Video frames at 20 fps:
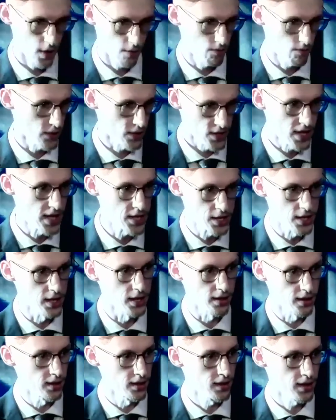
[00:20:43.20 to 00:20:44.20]
Precisely.
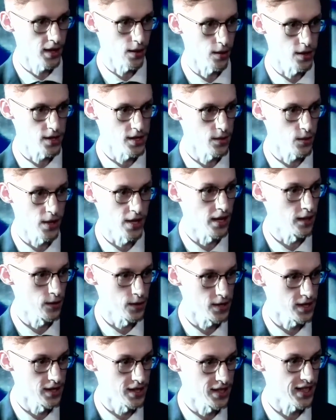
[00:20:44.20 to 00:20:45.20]
That wasn't what I
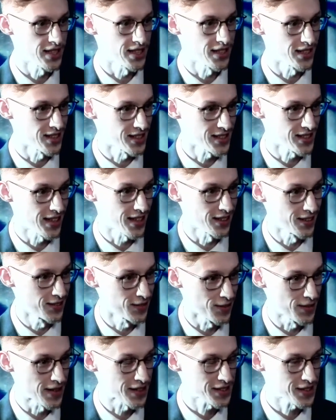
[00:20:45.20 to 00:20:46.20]
was intending to say
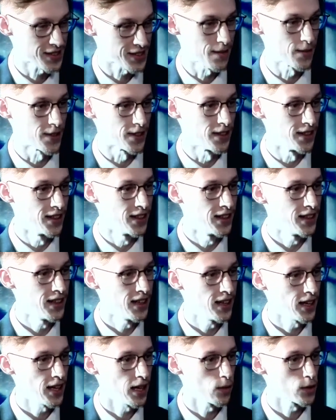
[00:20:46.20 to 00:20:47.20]
from that statement.
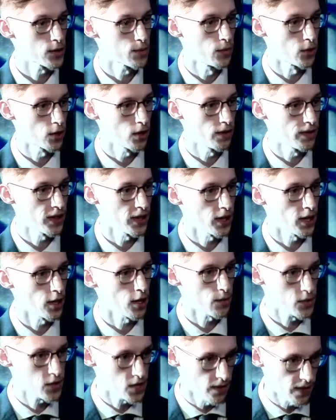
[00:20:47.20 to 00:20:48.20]
It was more of an
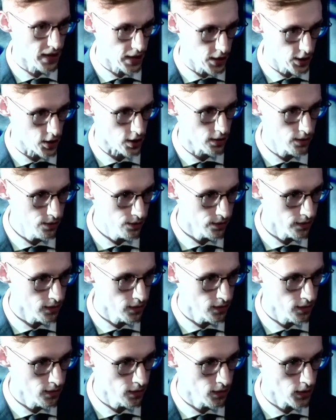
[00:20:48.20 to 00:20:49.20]
observation,
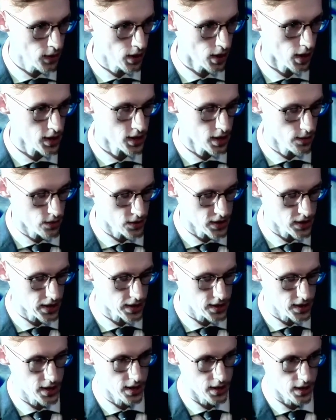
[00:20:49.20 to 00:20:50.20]
as I
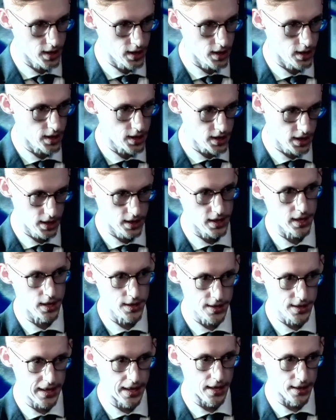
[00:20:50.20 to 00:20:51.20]
presented in the detailed
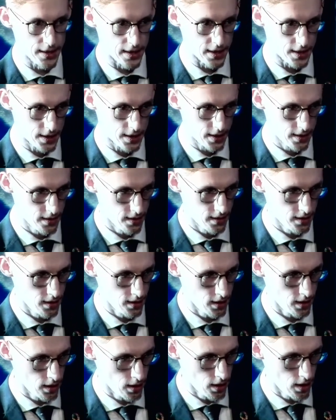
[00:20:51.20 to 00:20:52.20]
analysis,
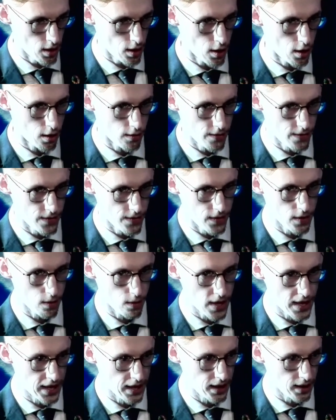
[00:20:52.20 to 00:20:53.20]
of the
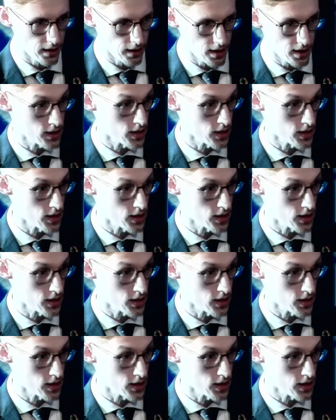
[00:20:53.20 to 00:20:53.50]
way the